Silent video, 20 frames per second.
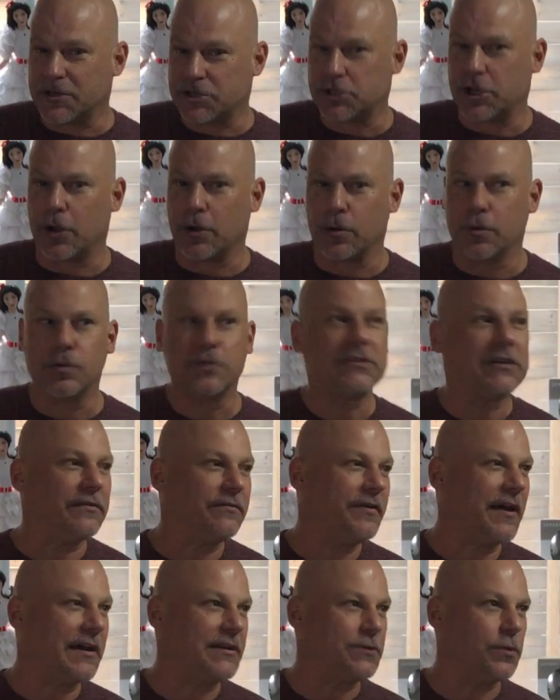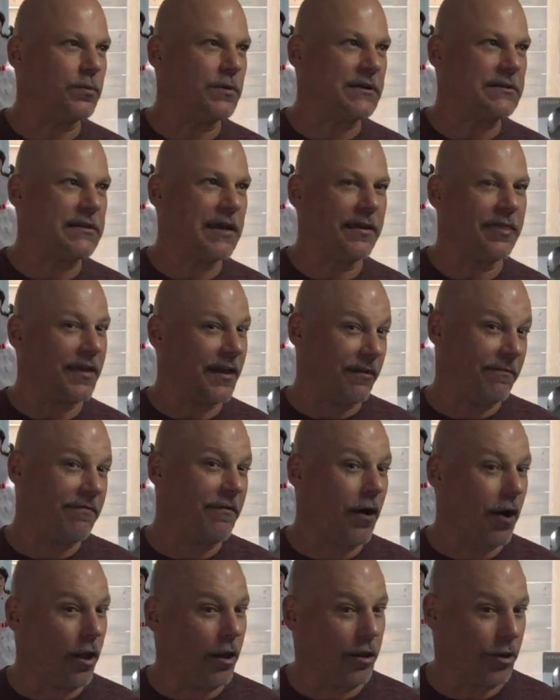the shows. In fact, it was, I think,
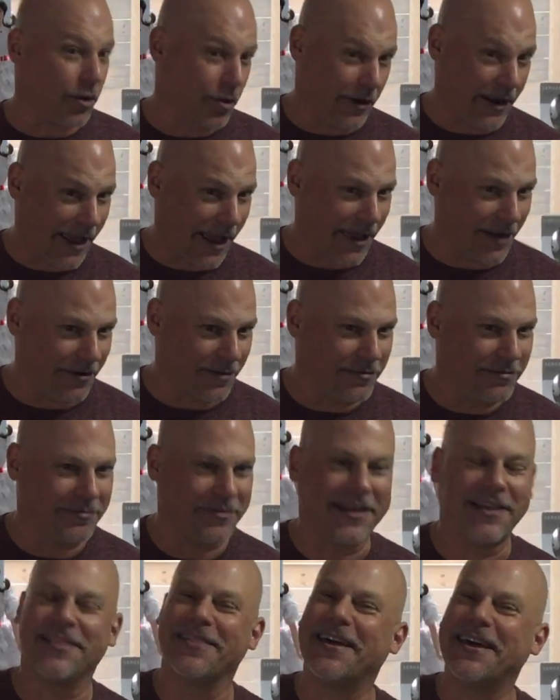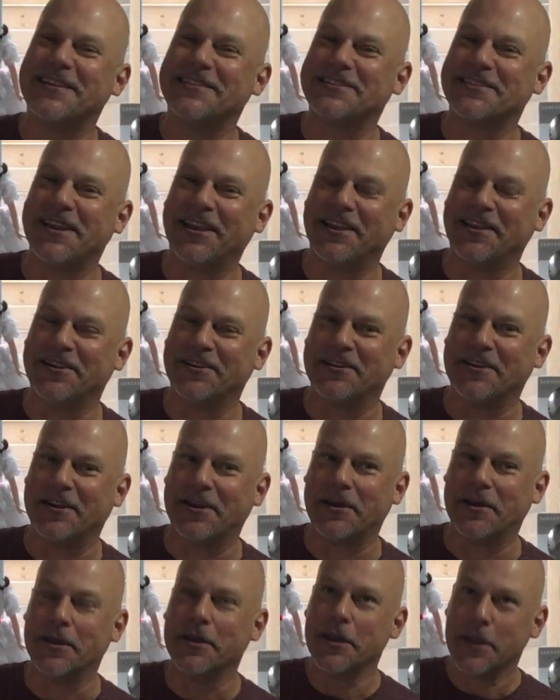Fall Creative that's in
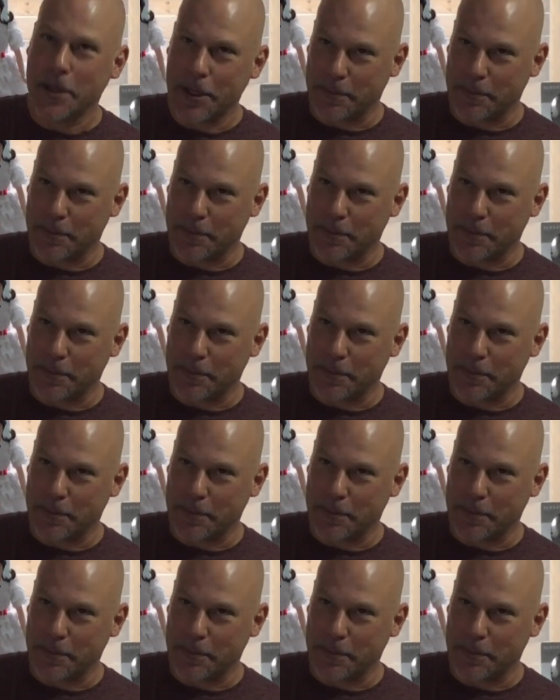uh,